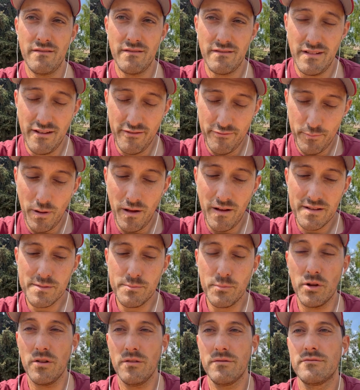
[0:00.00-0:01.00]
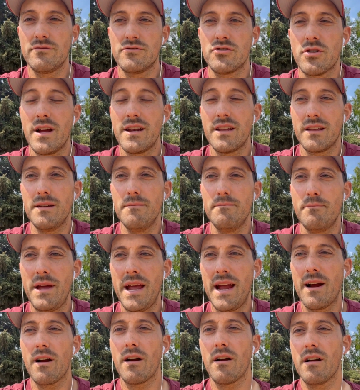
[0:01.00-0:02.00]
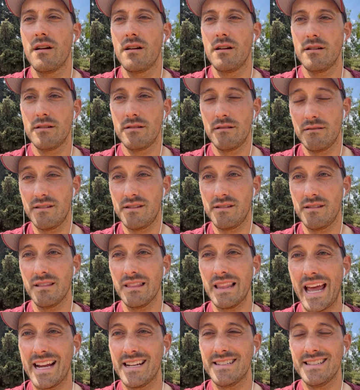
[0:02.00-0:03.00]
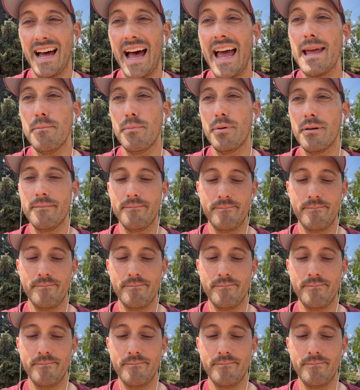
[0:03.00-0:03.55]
if possible, try to compare like type.